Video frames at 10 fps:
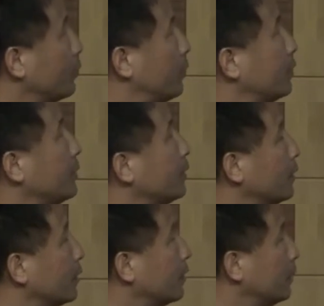do we want to be
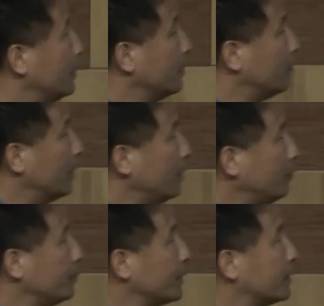there?
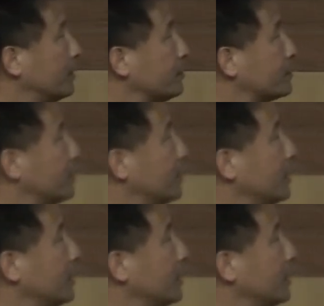Well, because